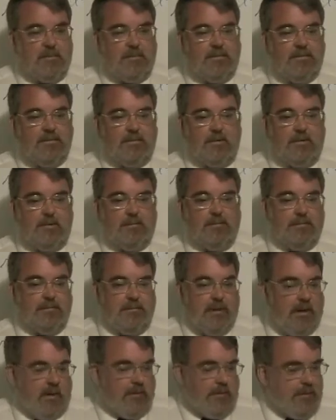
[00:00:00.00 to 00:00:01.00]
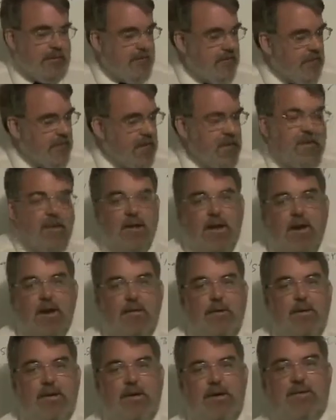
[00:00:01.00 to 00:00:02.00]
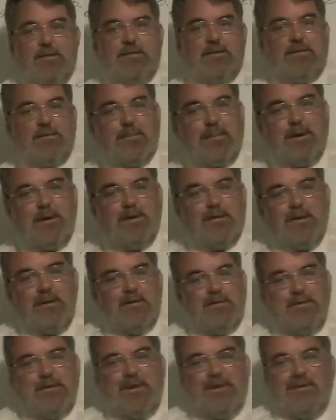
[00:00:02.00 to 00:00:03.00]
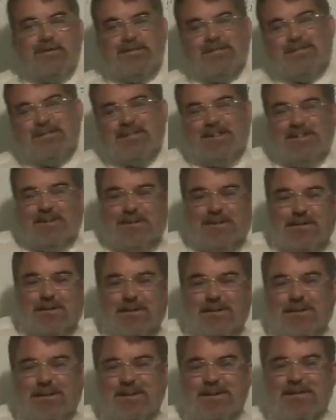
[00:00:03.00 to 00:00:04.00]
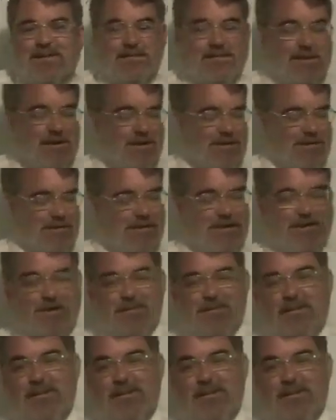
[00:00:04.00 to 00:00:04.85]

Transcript: so I don't know. Anyway, that's just speculation. They don't tell us all that information here,